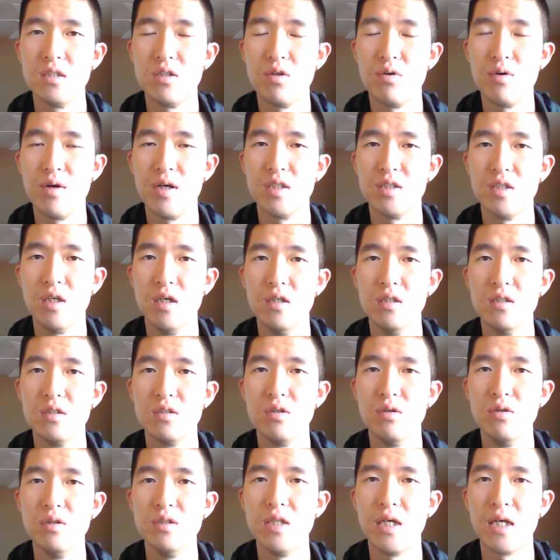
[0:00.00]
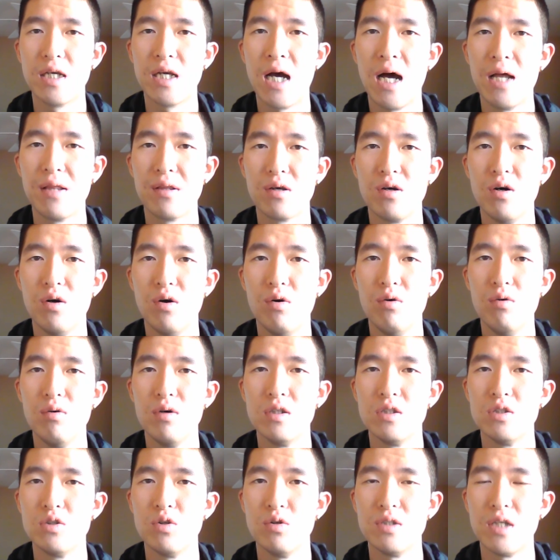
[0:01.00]
situation, so they can't
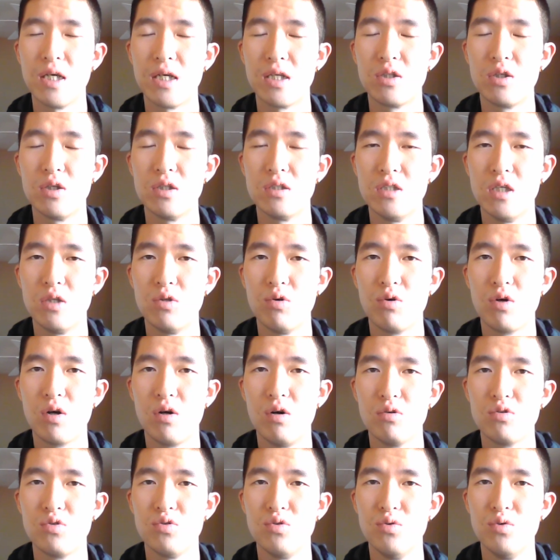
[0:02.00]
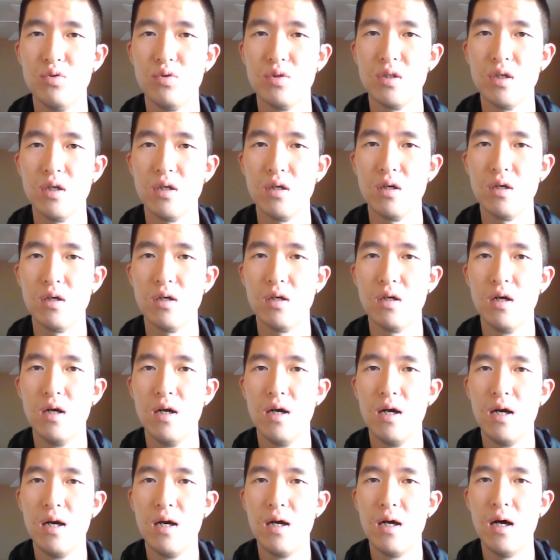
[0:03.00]
go, so they don't go to their
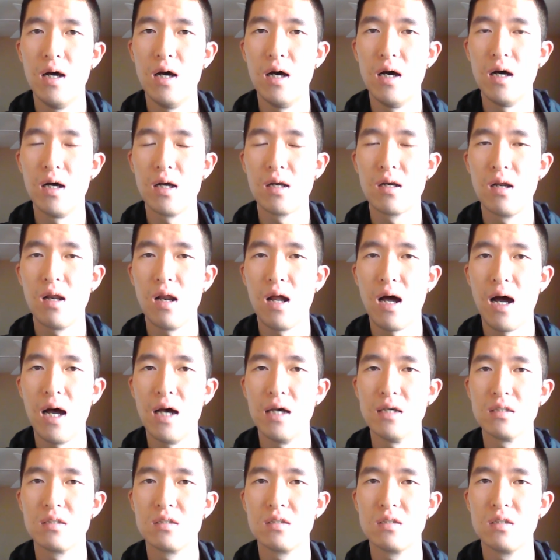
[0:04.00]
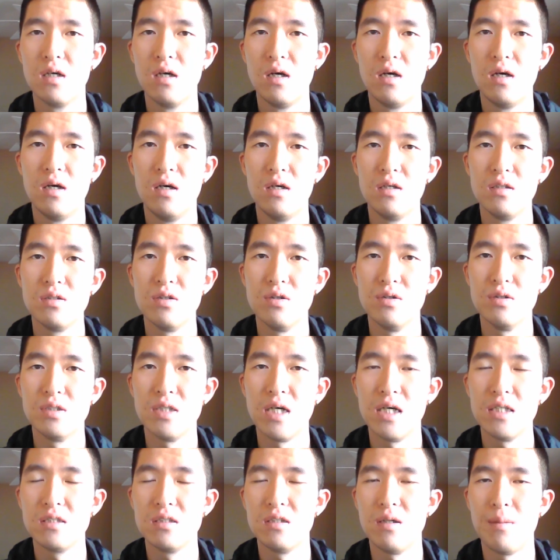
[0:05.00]
class. So
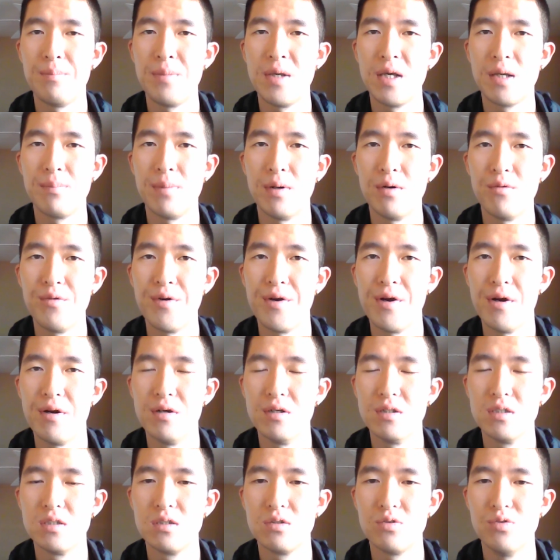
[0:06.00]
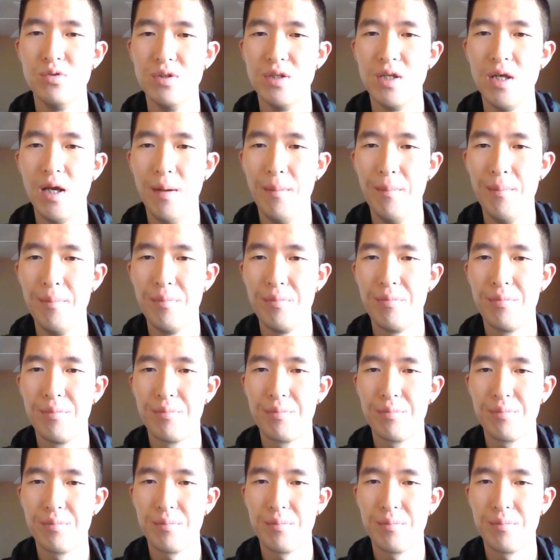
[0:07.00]
that's the big barriers to them.